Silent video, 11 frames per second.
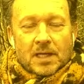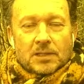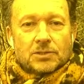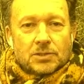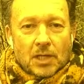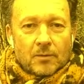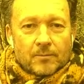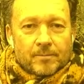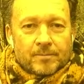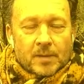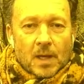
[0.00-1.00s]
So
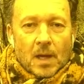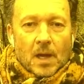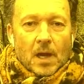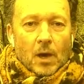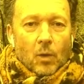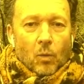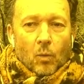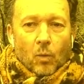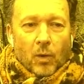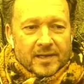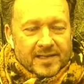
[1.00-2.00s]

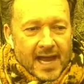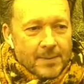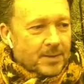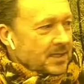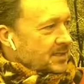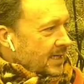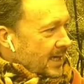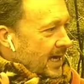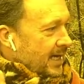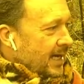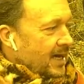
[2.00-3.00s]
what has happened is that
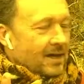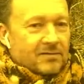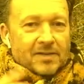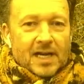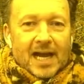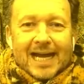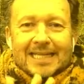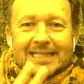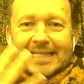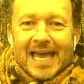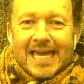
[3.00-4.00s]
I have
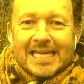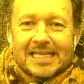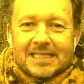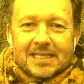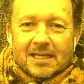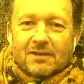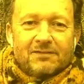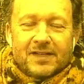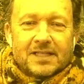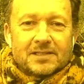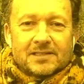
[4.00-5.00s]
allayed the
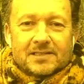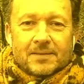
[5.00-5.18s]
fears.